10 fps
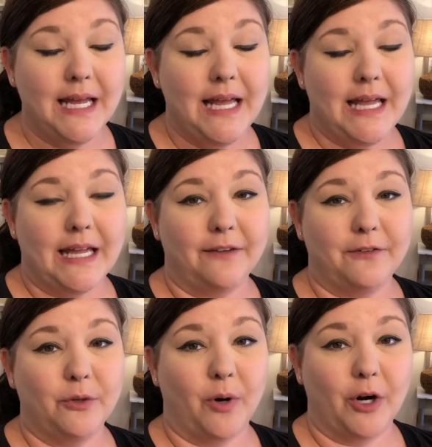if
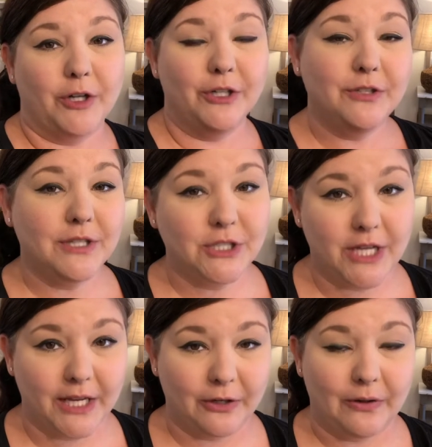you are new to the
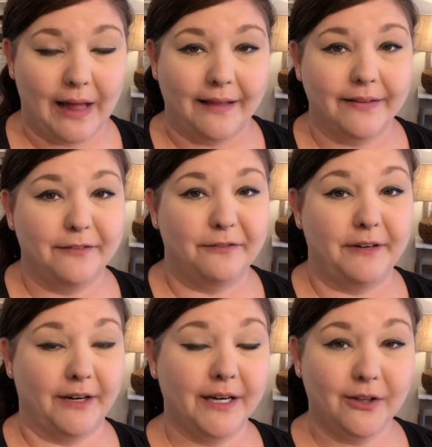channel, I live
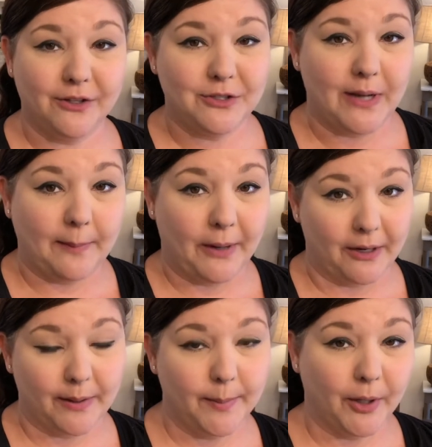very close to a
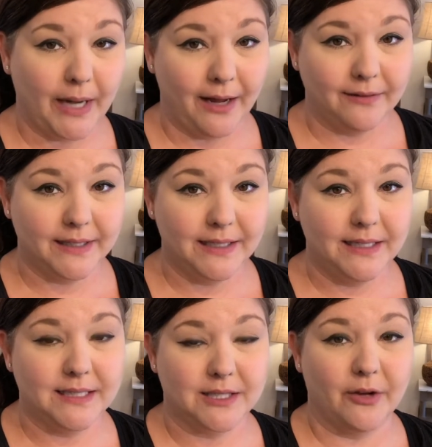Pottery Barn outlet.
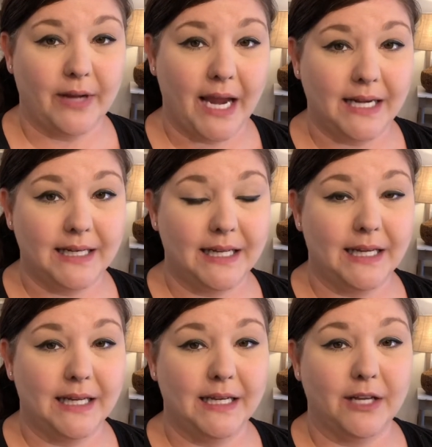It is located
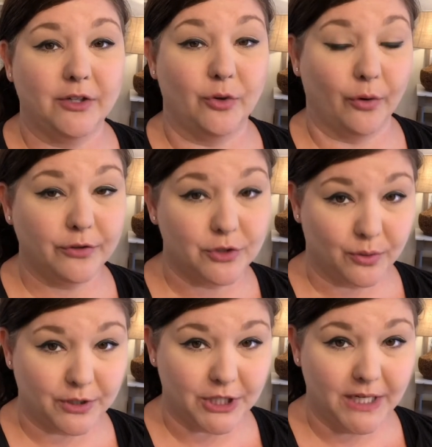in North
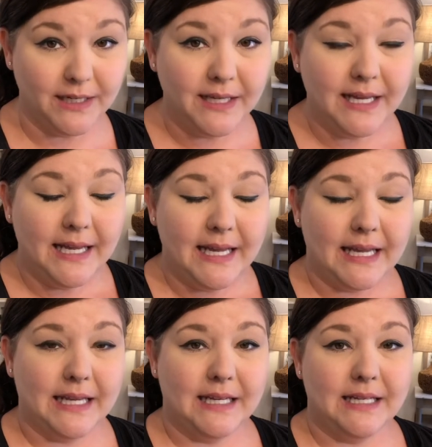Georgia.
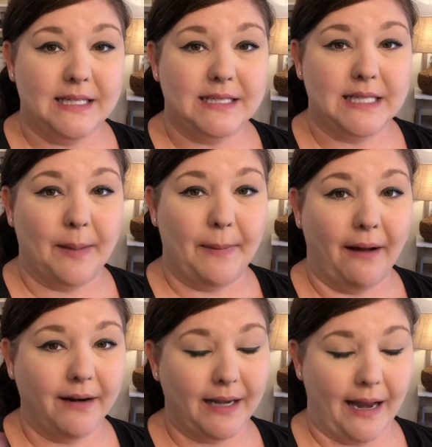It is
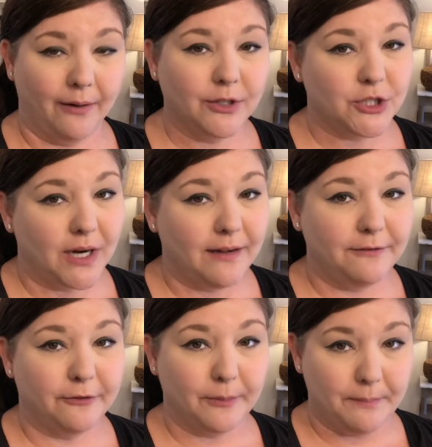about an hour drive
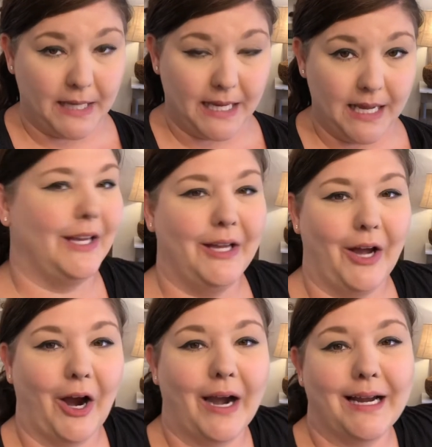for me.
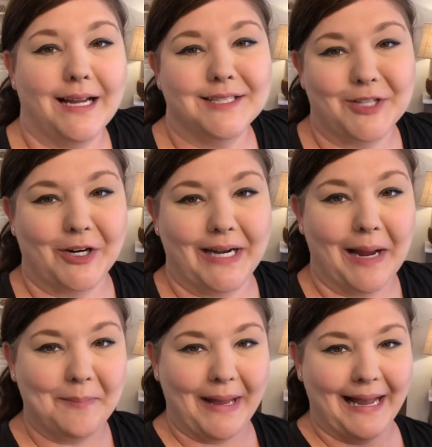All right, guys, sorry,
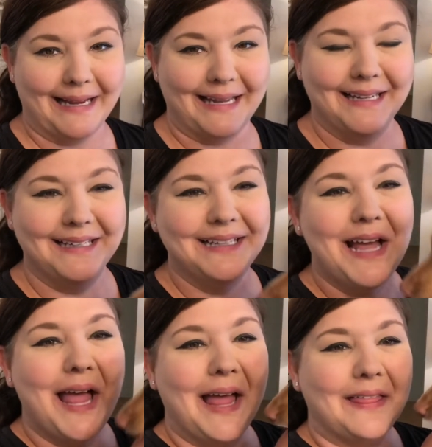I'm back.
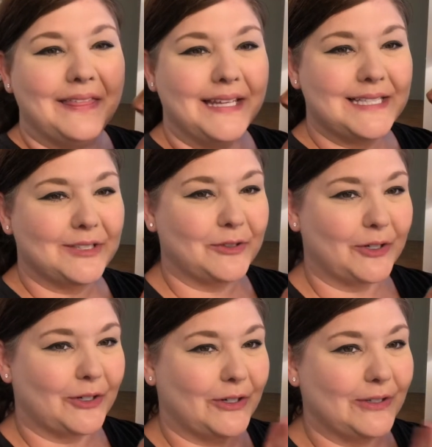This little girl